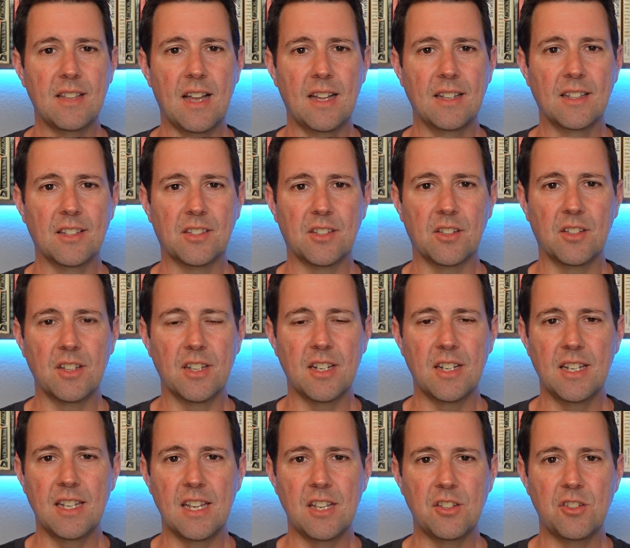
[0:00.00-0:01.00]
not necessarily going
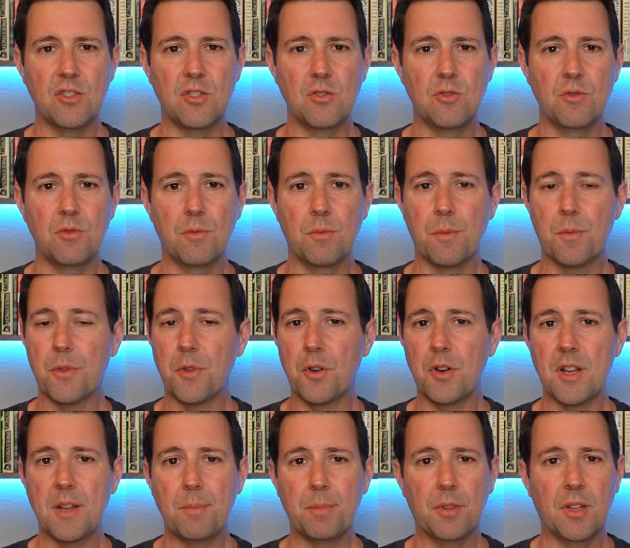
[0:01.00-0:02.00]
to get you
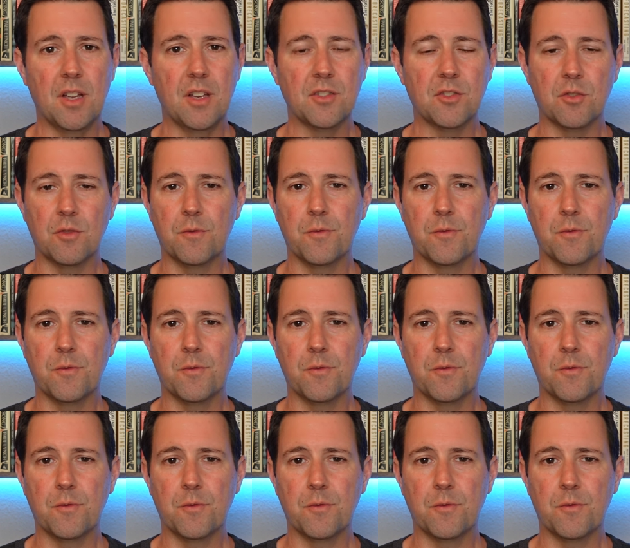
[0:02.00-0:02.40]
30 plus